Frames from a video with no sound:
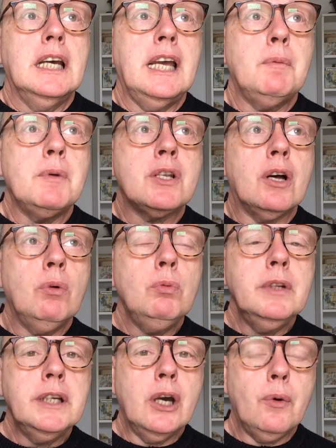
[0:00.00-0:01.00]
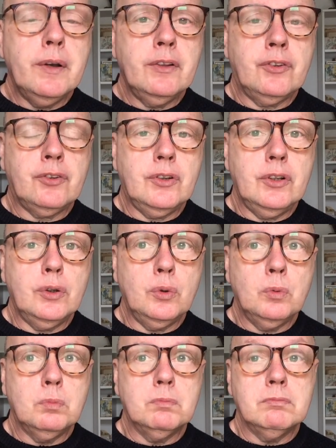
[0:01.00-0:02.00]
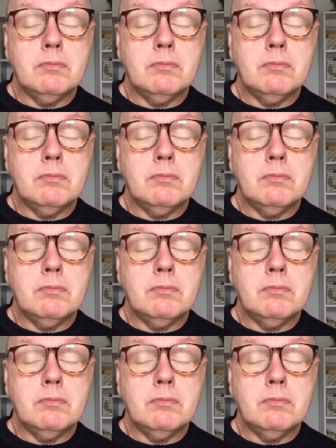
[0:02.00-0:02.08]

it was only going through